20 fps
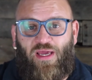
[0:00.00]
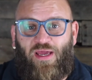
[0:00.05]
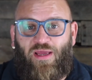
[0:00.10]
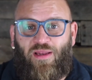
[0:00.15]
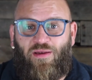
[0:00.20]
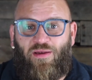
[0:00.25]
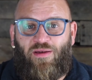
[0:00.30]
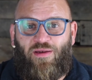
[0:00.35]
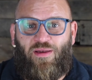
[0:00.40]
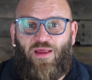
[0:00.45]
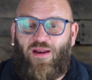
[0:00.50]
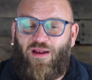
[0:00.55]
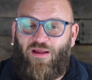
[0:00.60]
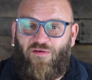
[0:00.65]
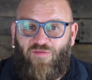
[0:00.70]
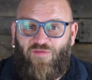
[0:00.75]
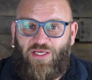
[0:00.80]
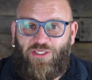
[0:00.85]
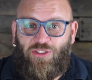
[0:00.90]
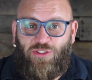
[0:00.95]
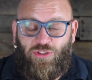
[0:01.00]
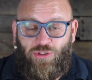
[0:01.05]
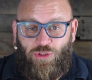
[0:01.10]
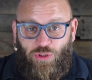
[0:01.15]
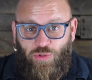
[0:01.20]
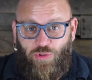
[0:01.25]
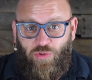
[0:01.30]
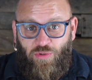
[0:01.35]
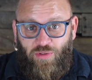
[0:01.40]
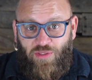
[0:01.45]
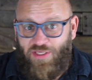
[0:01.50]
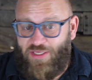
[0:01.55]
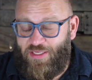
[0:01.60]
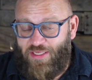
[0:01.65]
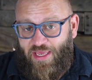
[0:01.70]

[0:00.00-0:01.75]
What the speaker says: and none of us truly